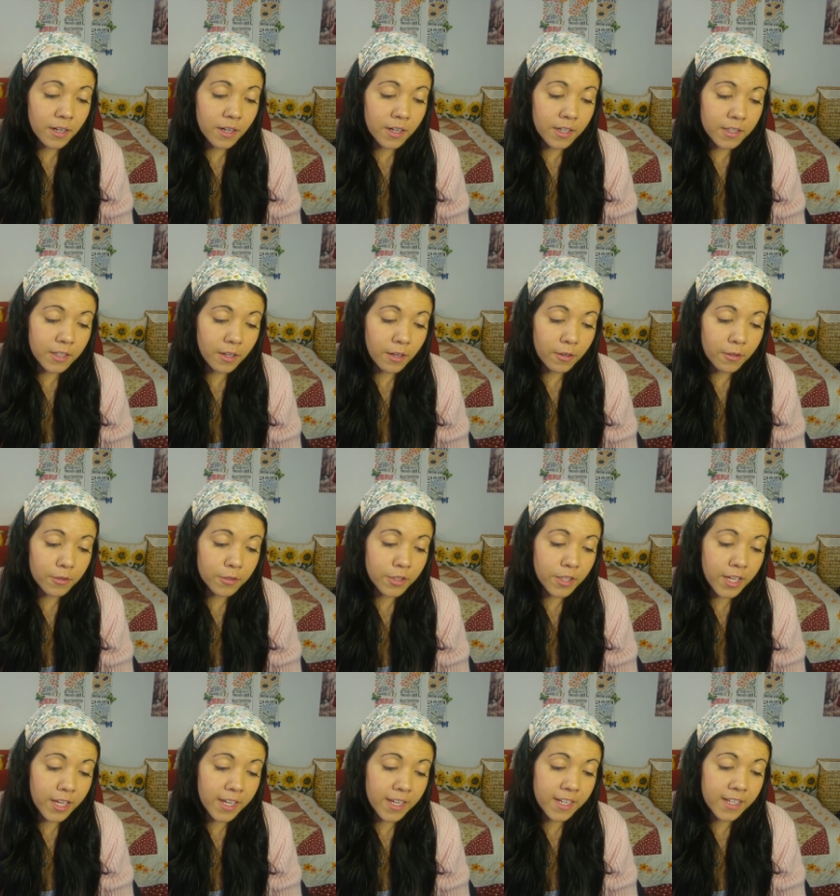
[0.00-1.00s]
On all
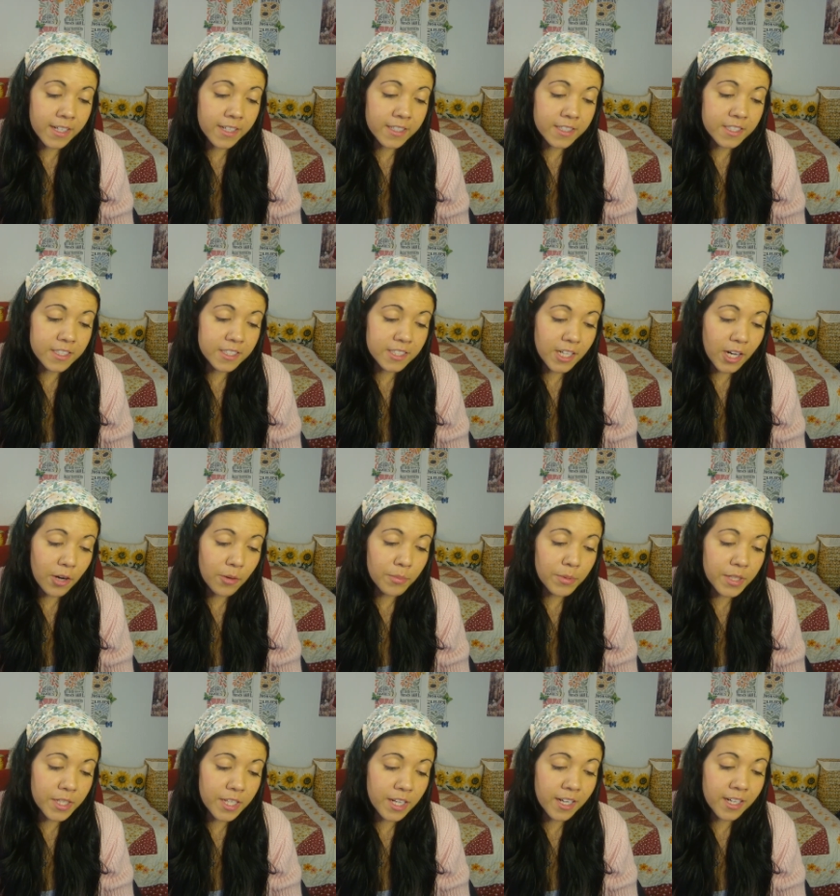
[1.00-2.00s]
the hands shall
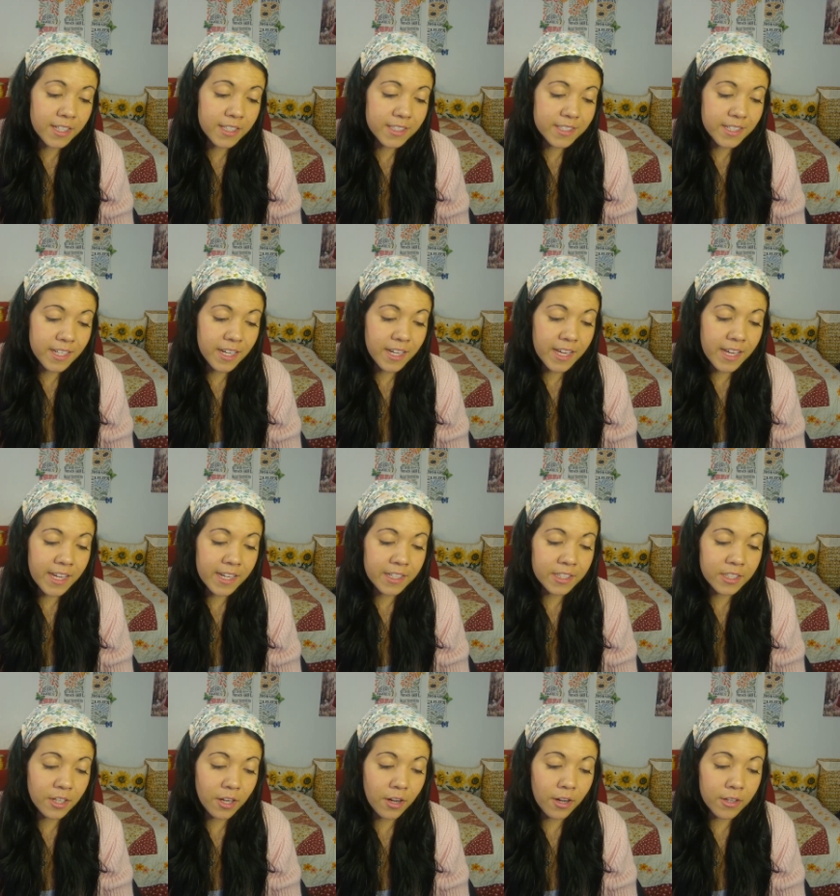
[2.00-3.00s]
be cuts,
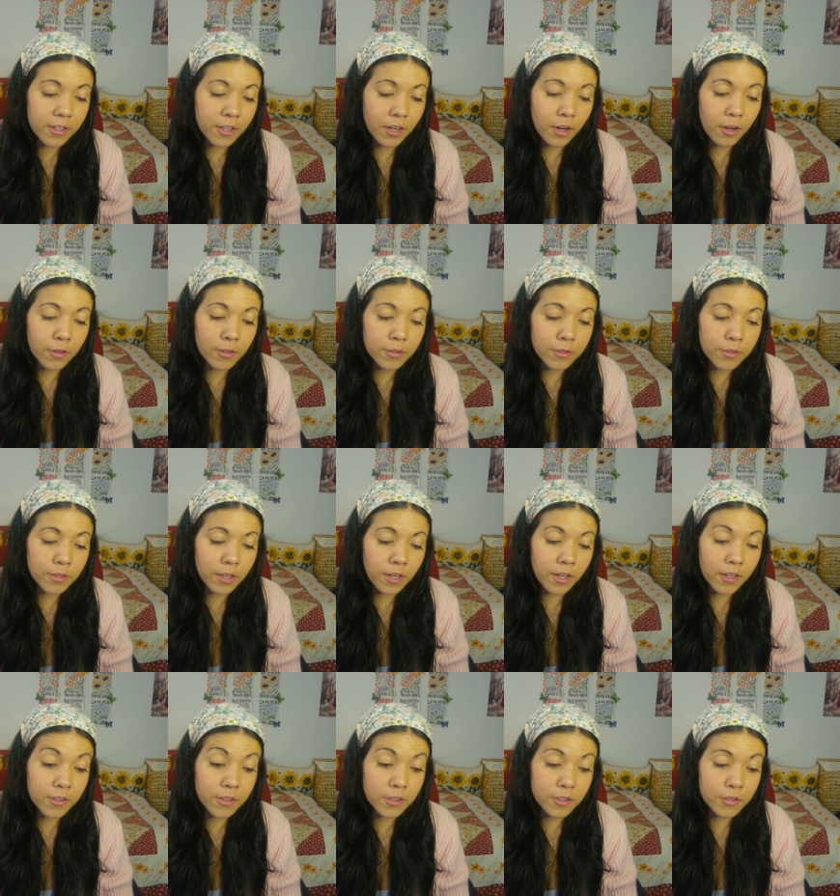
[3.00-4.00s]
and on all
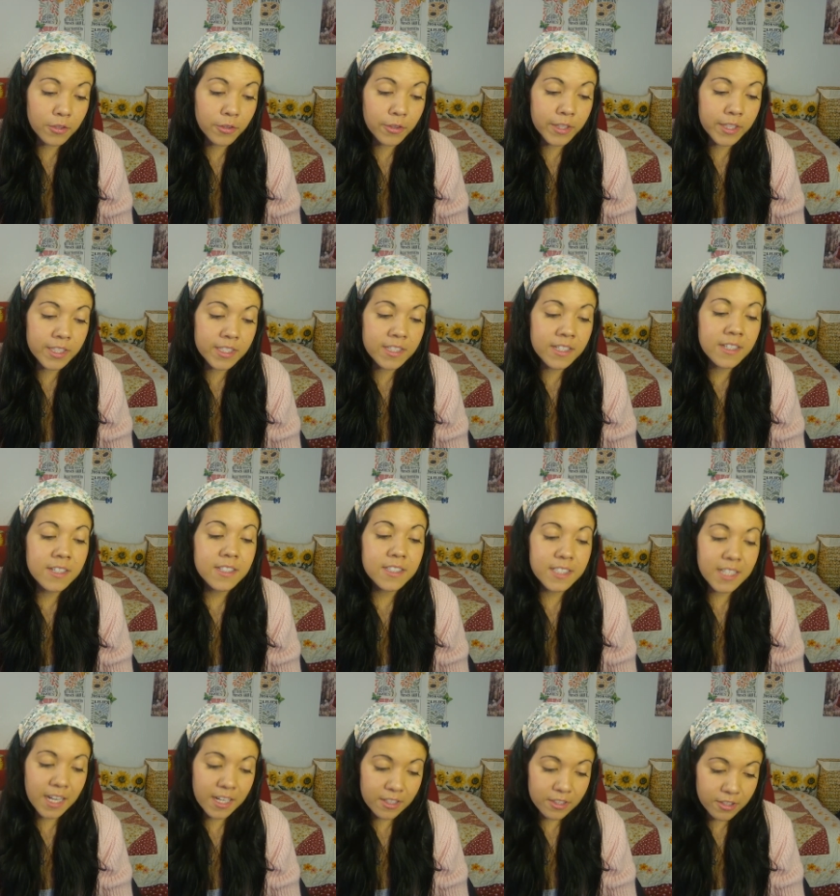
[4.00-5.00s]
on the loins
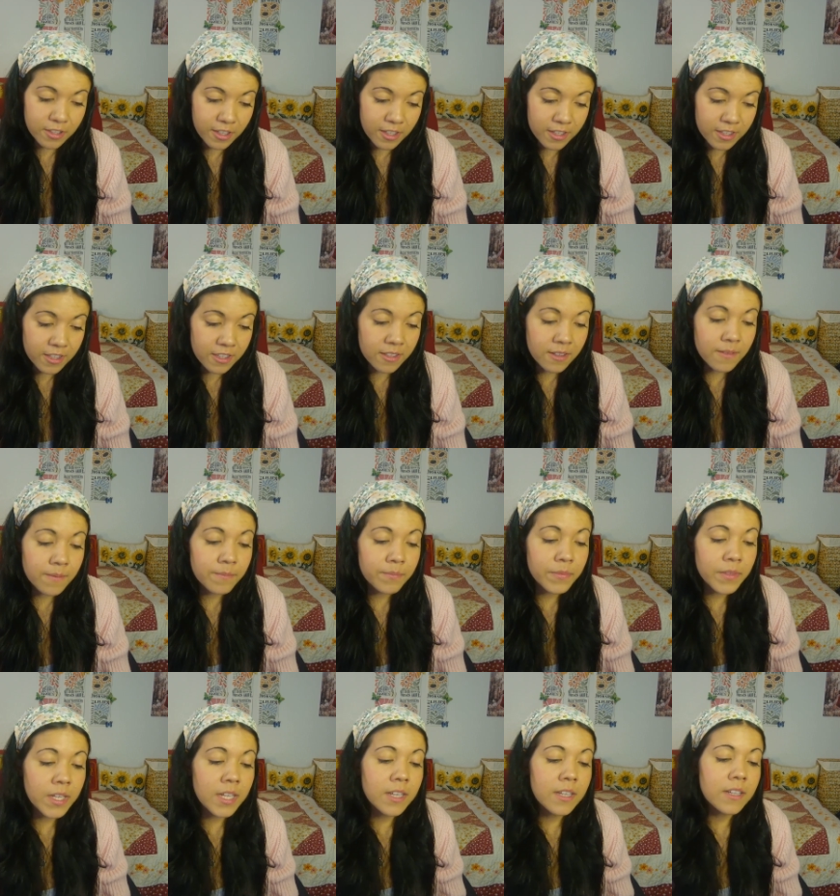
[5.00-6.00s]
sackcloth
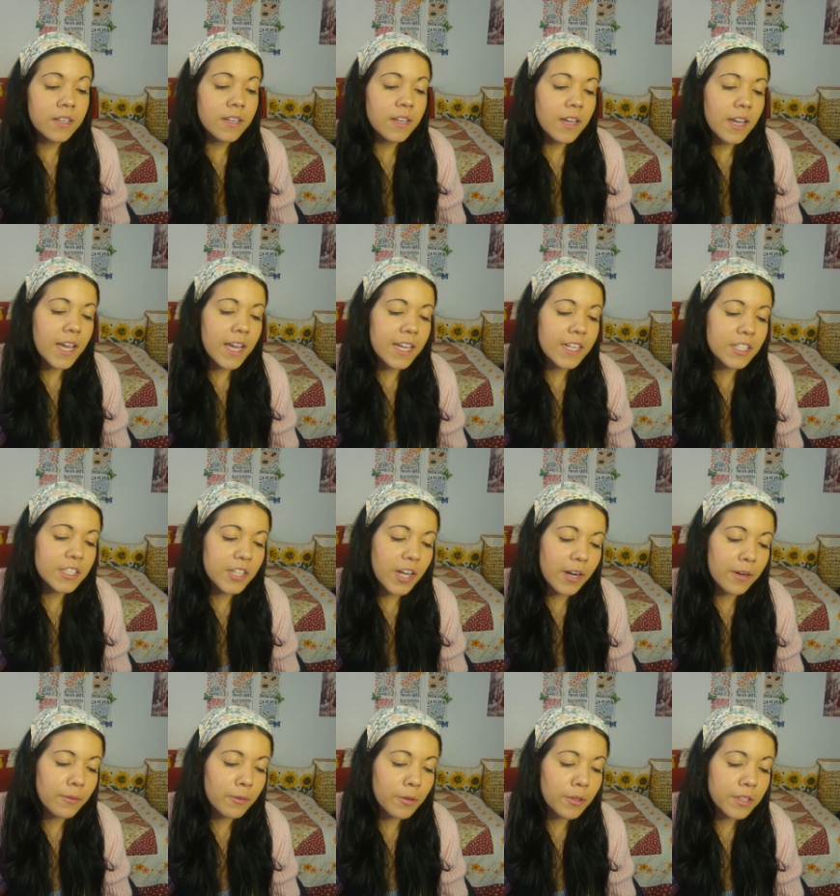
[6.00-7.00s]
a
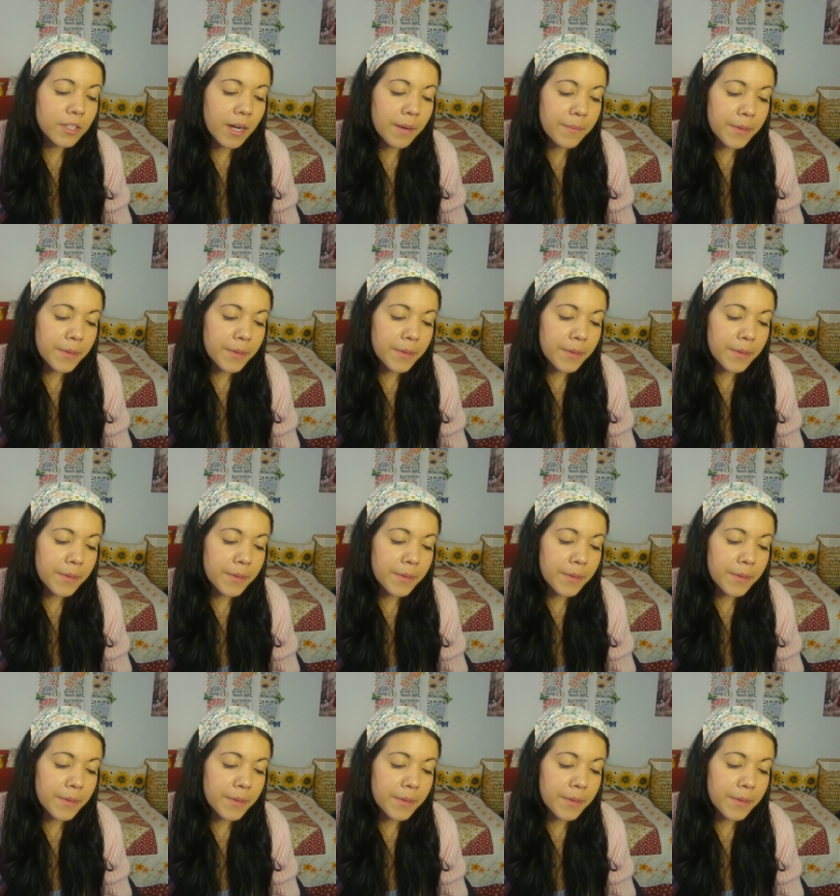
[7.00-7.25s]
general